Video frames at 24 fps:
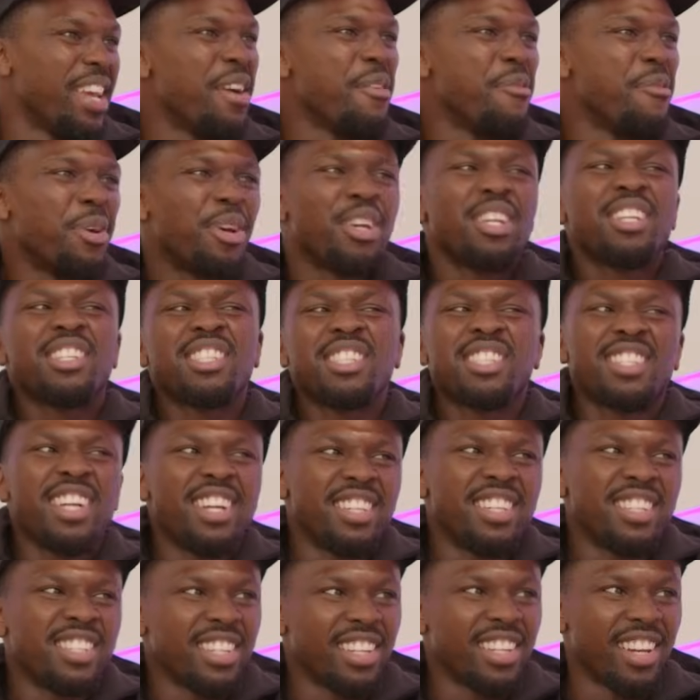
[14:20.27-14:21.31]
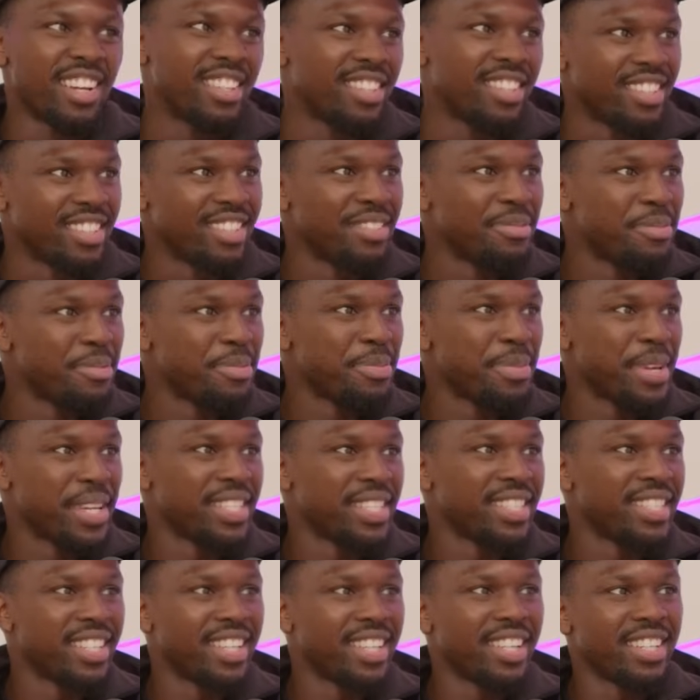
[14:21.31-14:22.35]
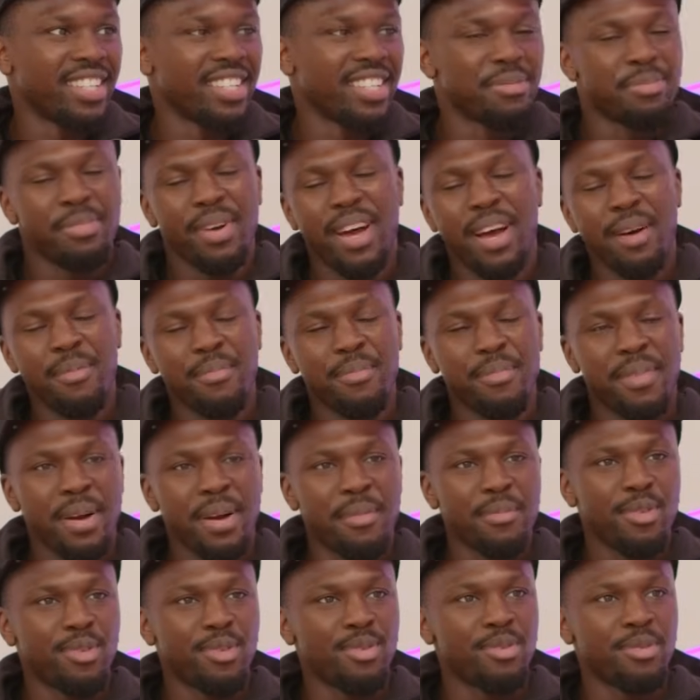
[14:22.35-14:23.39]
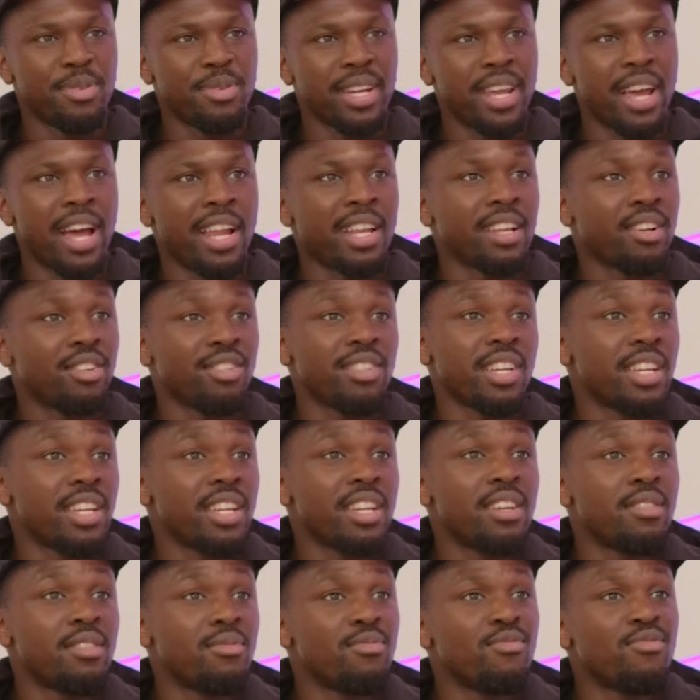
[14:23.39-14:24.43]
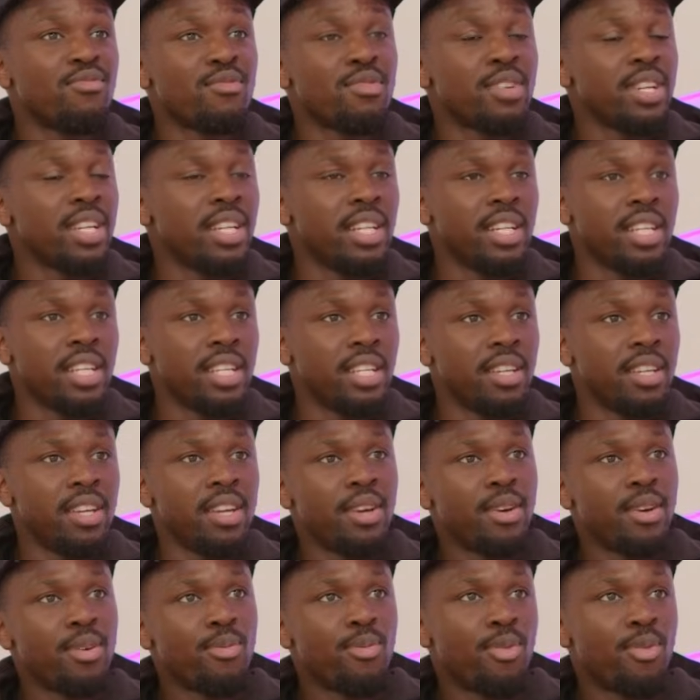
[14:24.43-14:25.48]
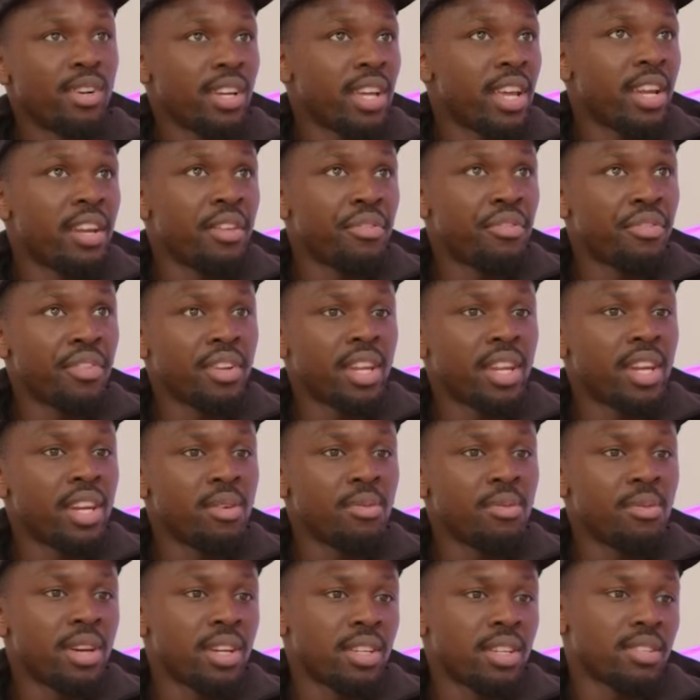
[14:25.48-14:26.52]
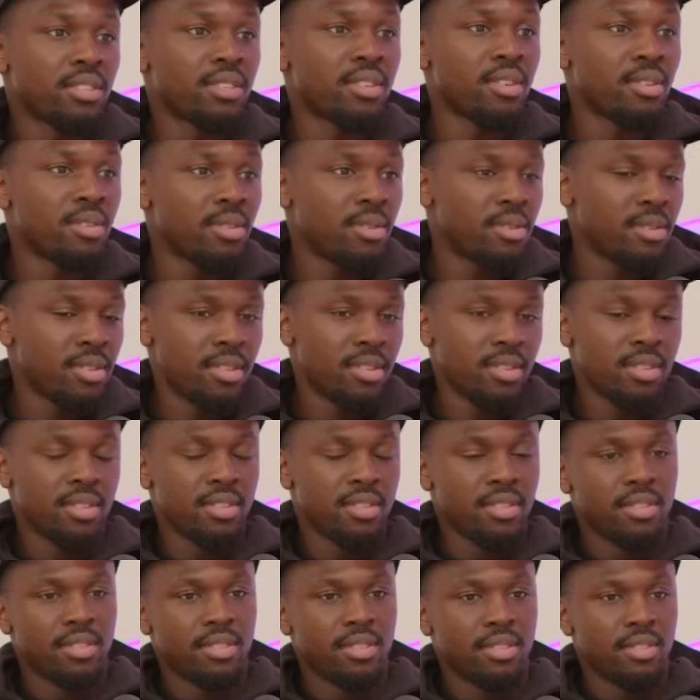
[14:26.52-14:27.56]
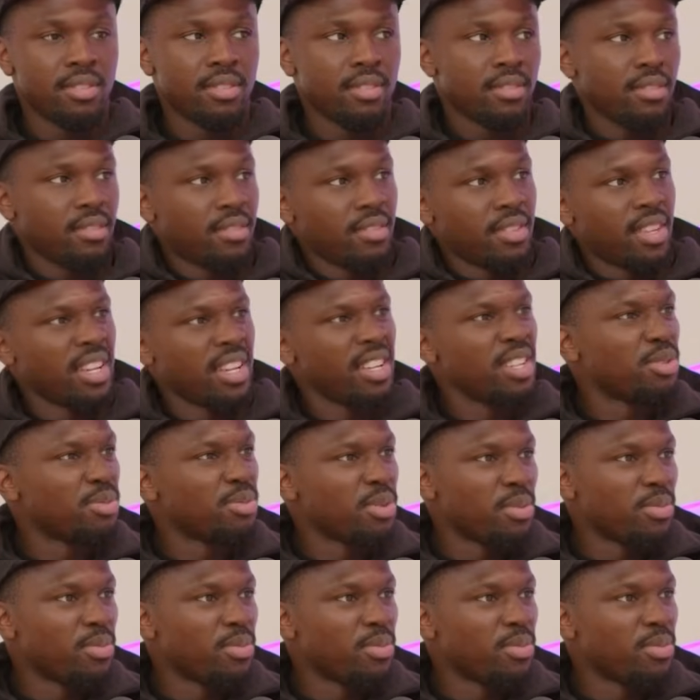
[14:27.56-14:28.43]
we could have just done this in London, basically. But I'm cool with it because I didn't really want anything anyway. So at least we